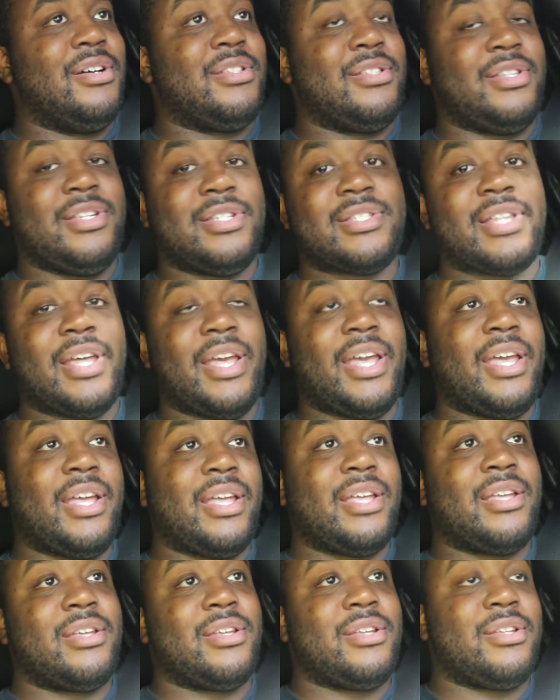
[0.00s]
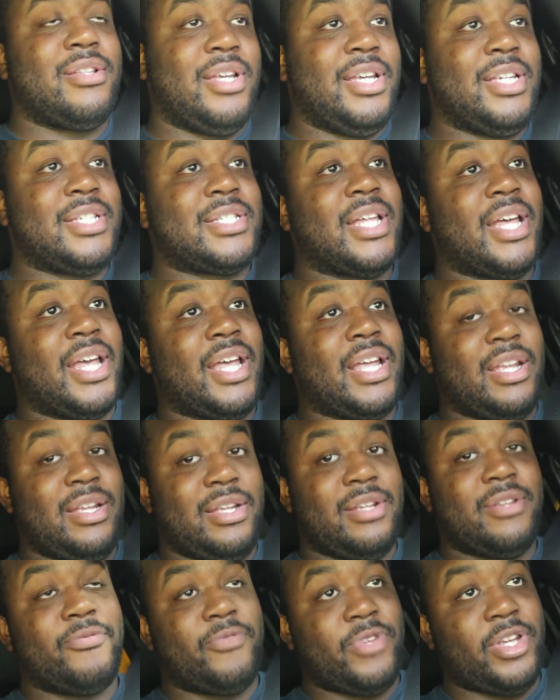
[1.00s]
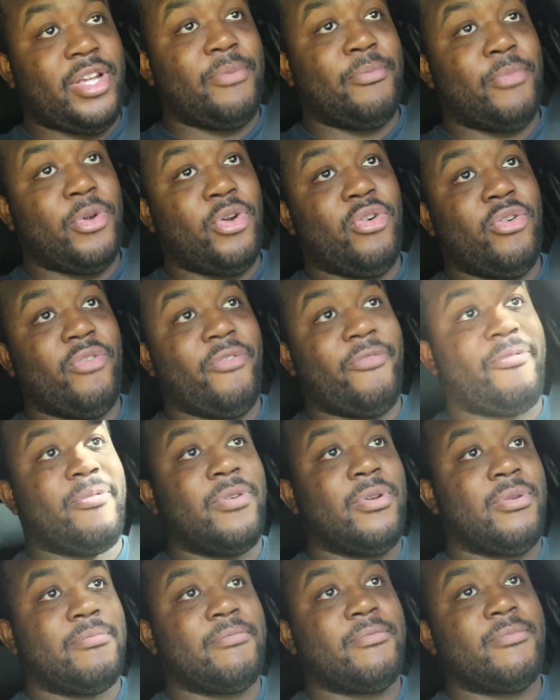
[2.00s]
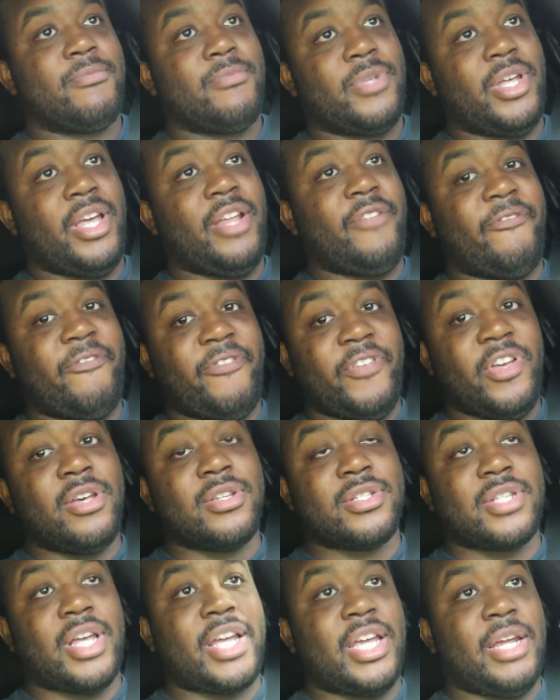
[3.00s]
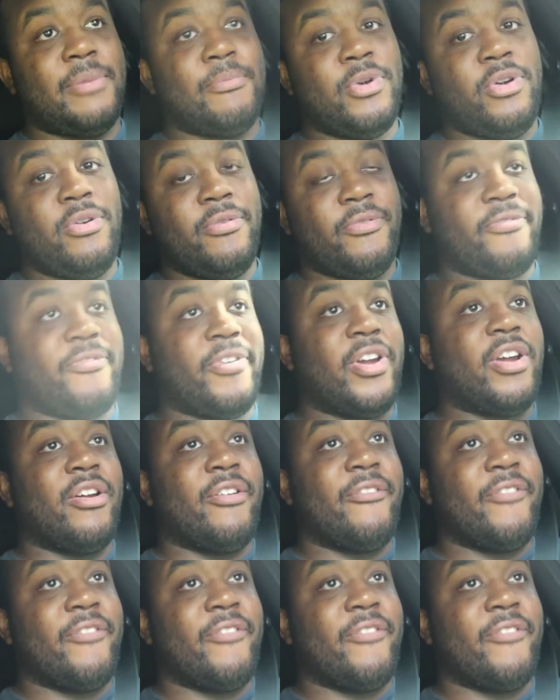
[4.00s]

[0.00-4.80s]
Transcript: This thing can move. It feels like it moves very,